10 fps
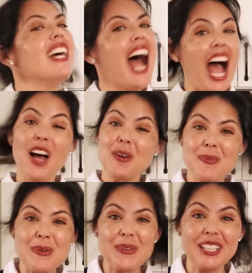I hope
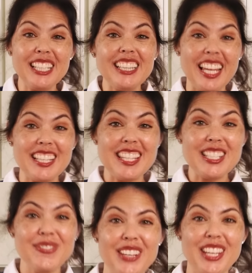you really like
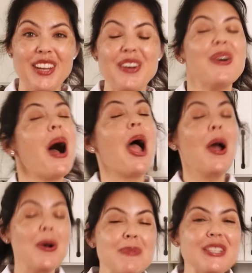this video. I
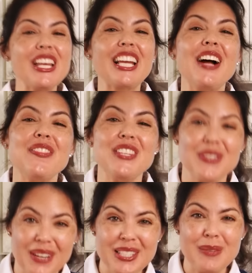hope you check out these
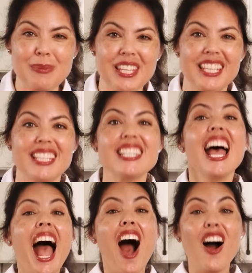recipes.
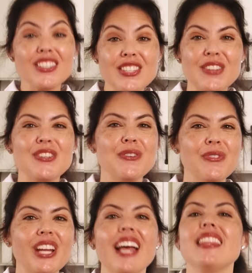Also, don't
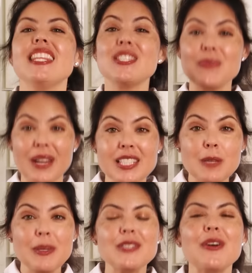forget, these
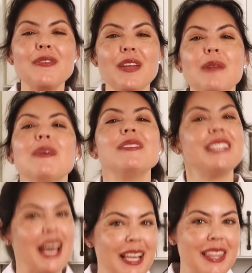recipes are available
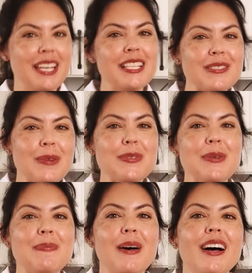down in the
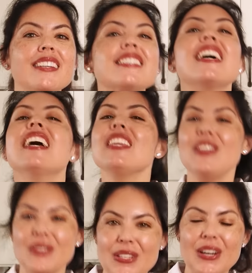description box
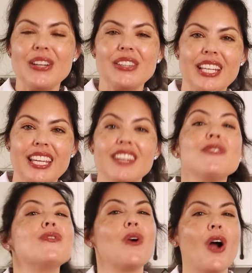using our
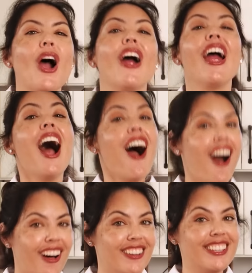link for our
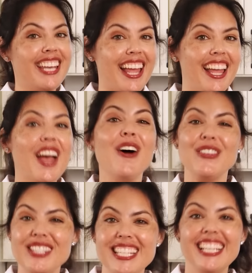holiday
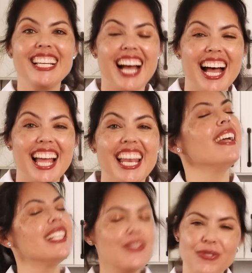hosting guide.
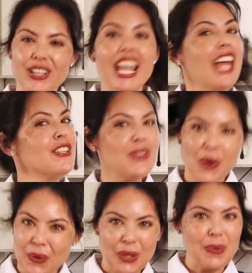It's free and
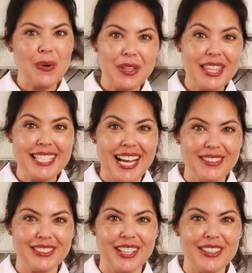totally worth the
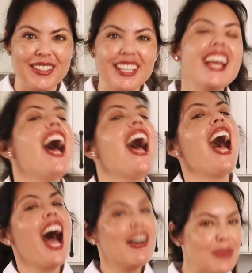download.
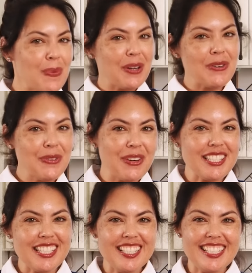Have a wonderful
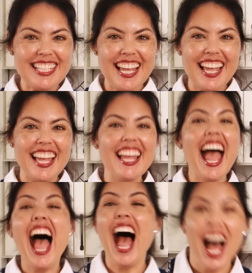rest of your day.
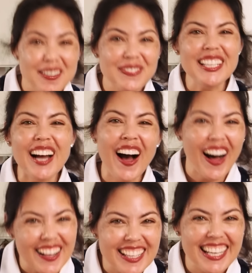Happy
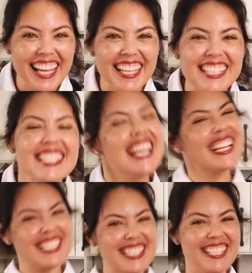holidays,
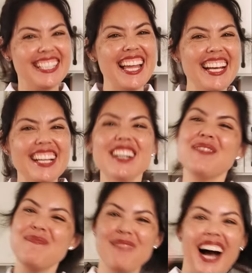and I'll see you later.
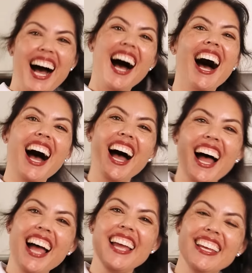
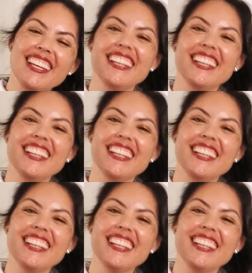Bye.